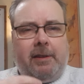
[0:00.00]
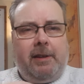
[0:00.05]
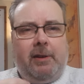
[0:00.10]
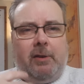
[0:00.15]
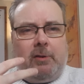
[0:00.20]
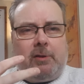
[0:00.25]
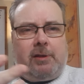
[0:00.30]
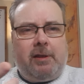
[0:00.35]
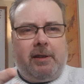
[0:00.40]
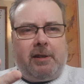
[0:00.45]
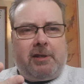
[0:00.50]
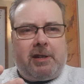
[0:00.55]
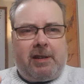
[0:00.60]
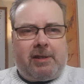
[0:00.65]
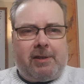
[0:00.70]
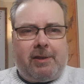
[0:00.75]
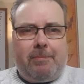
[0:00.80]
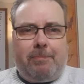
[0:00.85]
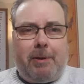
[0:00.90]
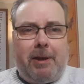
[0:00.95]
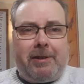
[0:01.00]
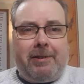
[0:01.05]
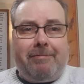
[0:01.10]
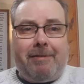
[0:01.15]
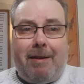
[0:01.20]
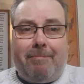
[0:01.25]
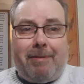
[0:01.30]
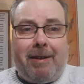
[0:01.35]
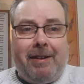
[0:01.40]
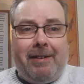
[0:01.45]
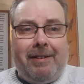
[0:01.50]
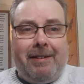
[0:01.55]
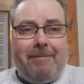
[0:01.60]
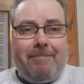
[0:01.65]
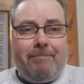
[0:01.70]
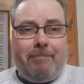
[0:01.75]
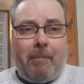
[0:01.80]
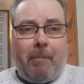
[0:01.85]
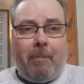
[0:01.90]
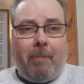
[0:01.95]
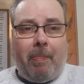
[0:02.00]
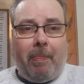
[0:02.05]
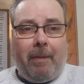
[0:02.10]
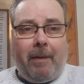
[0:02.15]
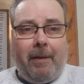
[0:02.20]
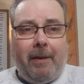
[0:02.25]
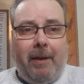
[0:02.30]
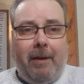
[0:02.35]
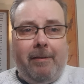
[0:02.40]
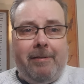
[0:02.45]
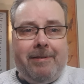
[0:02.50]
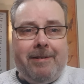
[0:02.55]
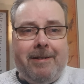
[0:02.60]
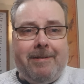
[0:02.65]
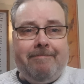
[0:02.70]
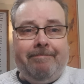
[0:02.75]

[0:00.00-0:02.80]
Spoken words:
that he looks like Jessica Bloody Rabbit, you know.